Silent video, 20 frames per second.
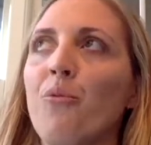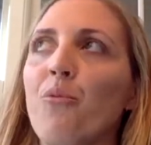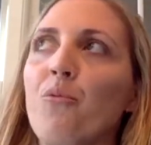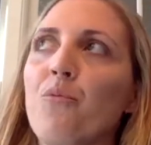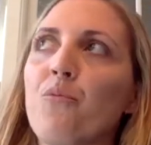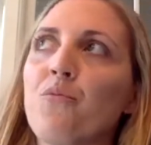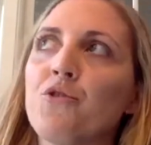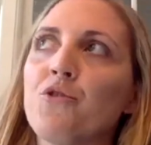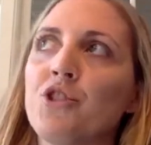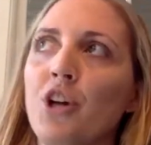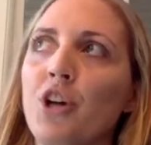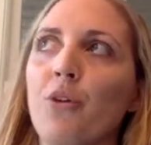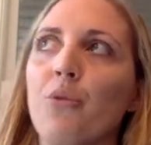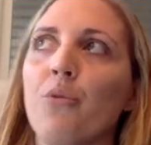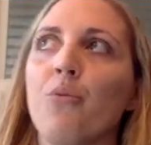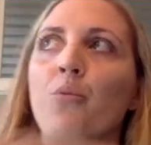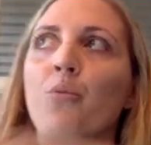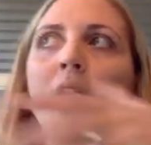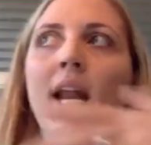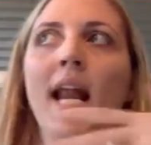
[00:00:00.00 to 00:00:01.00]
so
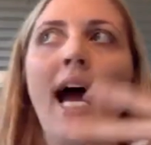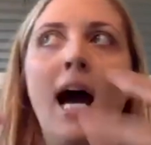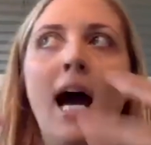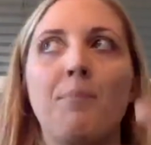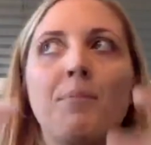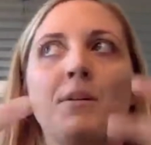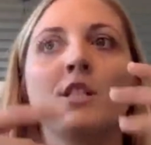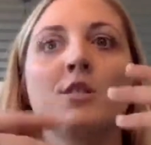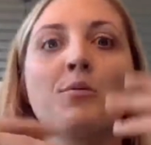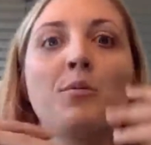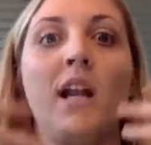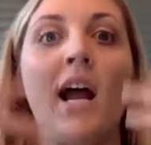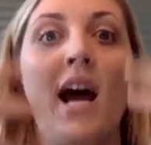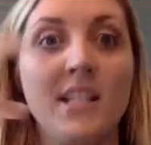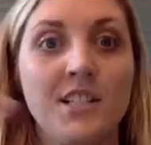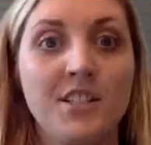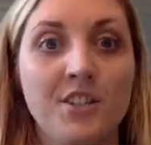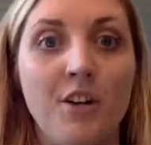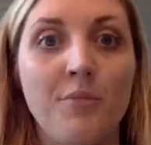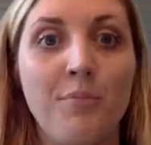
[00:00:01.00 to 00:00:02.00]
what happens when I
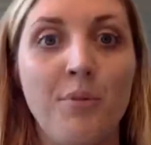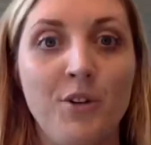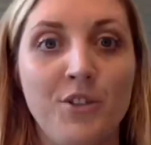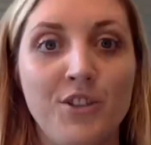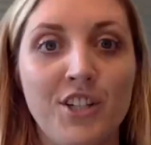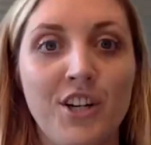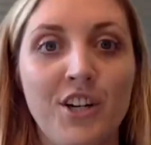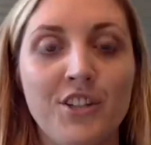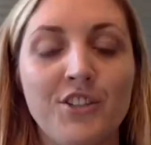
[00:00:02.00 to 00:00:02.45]
start posting on